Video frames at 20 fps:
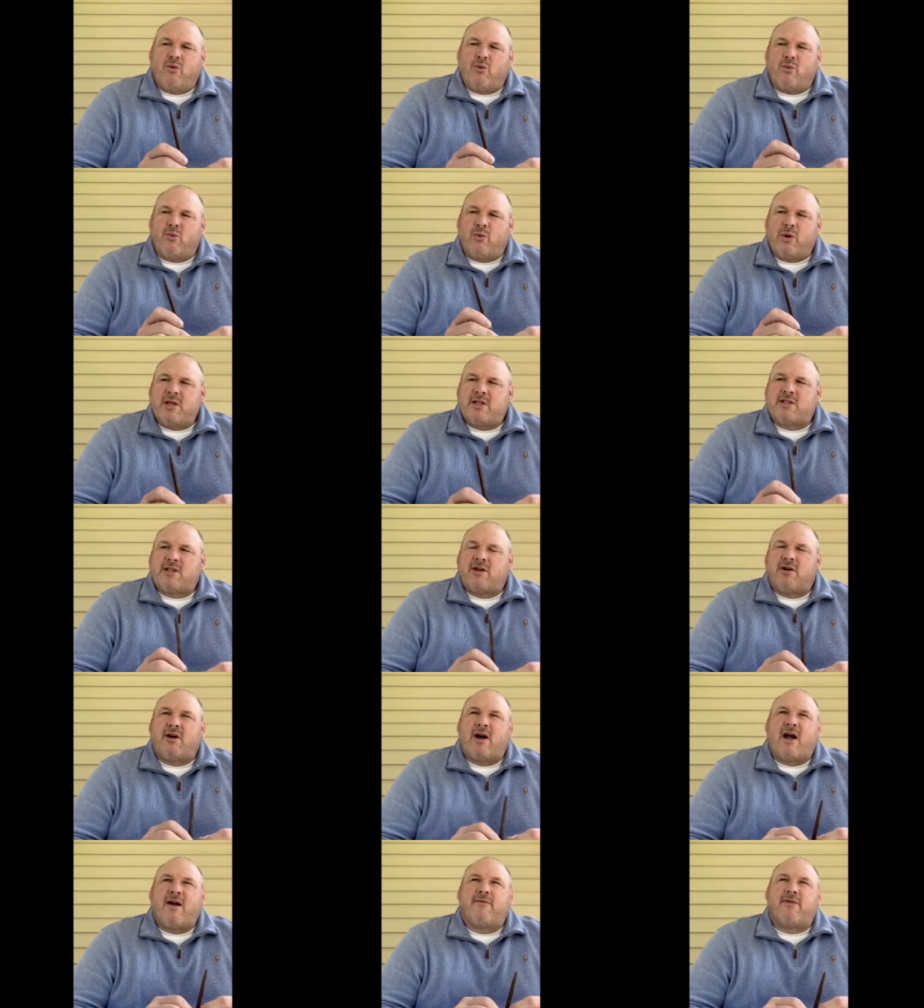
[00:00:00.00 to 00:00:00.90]
We
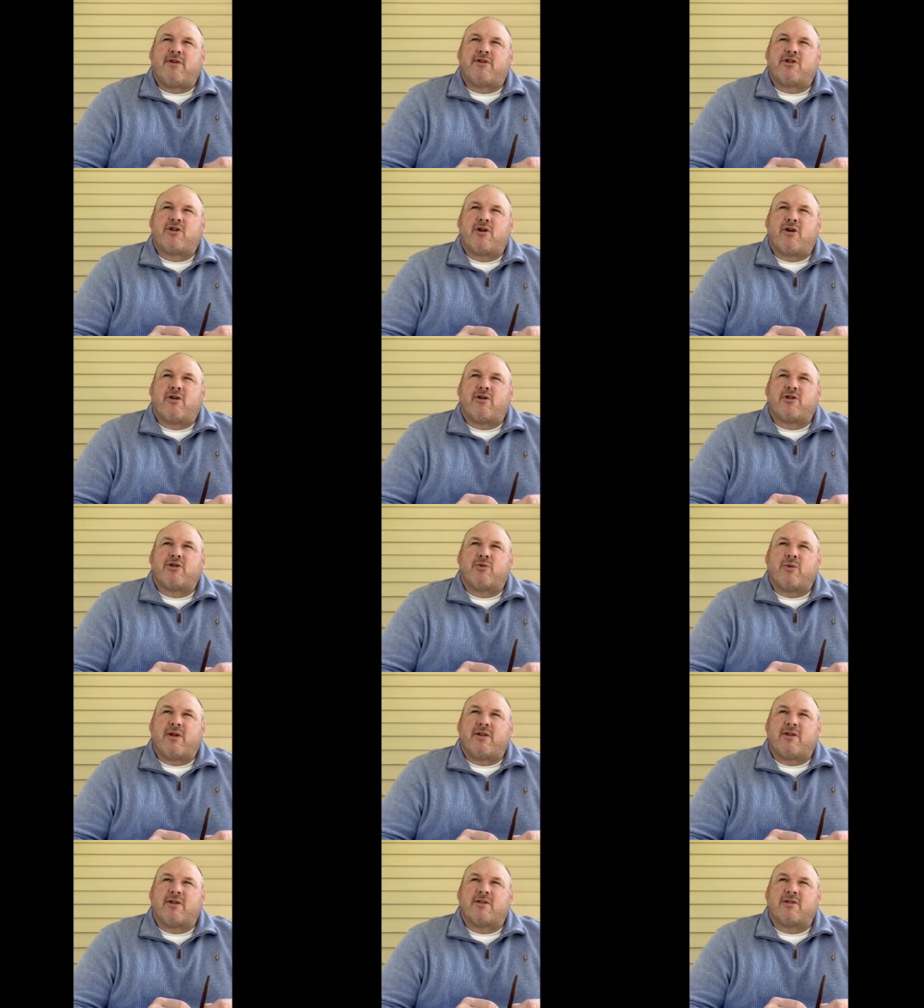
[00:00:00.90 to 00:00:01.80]
still have the church
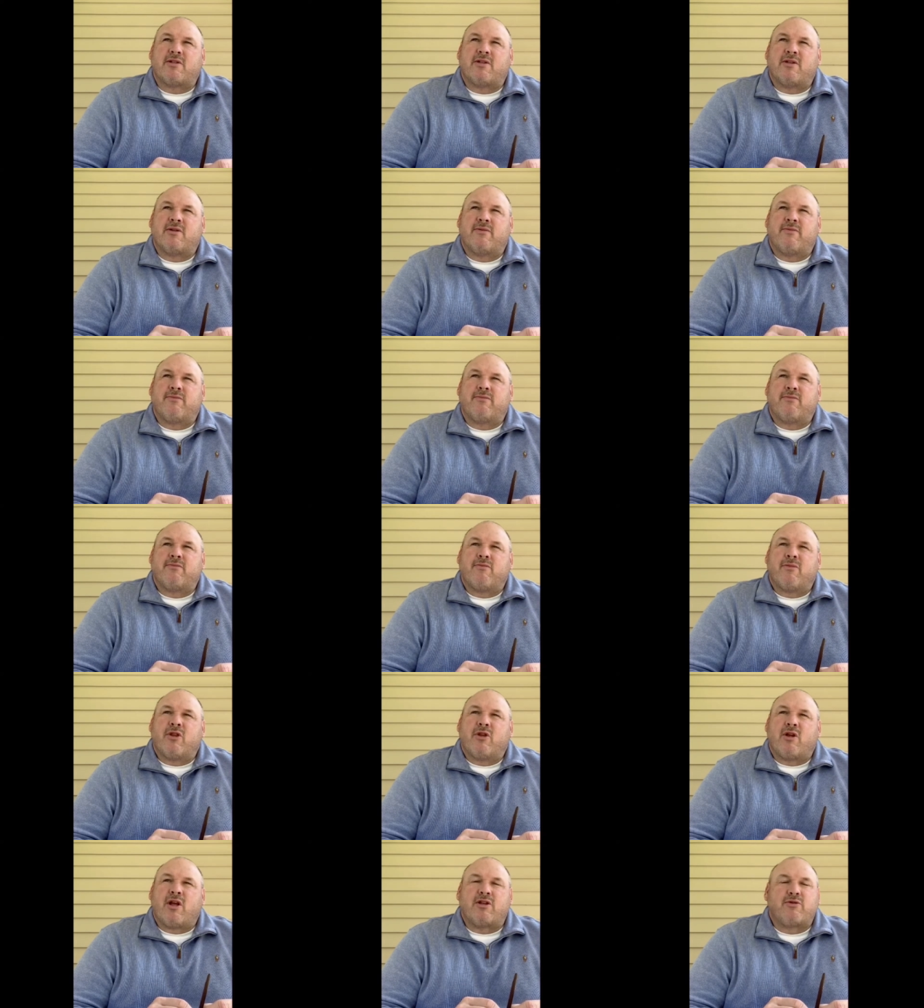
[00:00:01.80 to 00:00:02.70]
with us.
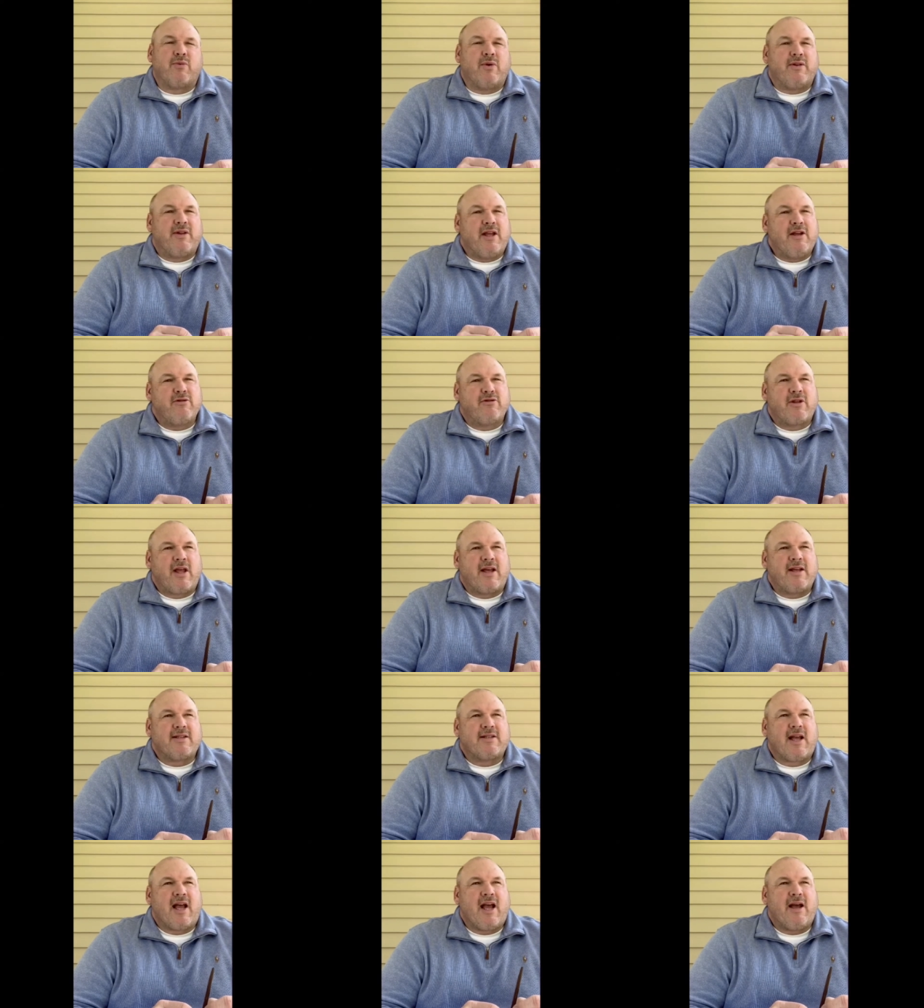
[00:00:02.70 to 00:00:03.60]
Because when these
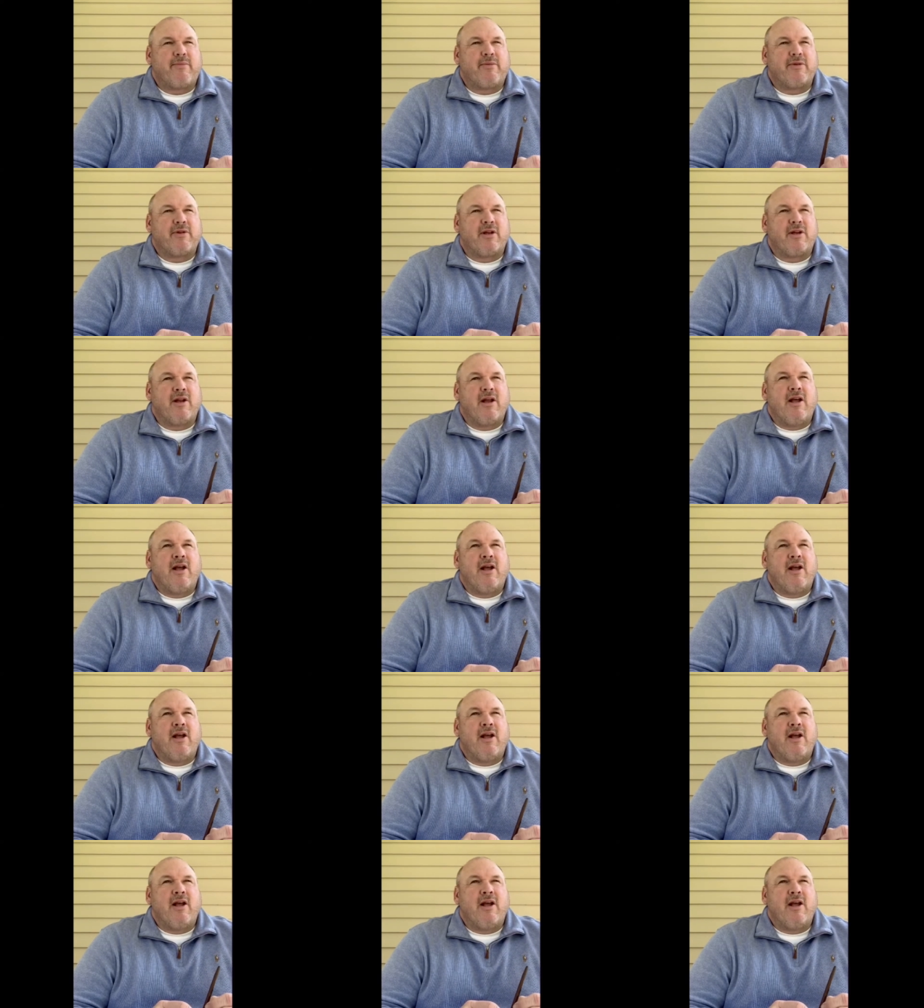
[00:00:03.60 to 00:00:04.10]
things happen, the,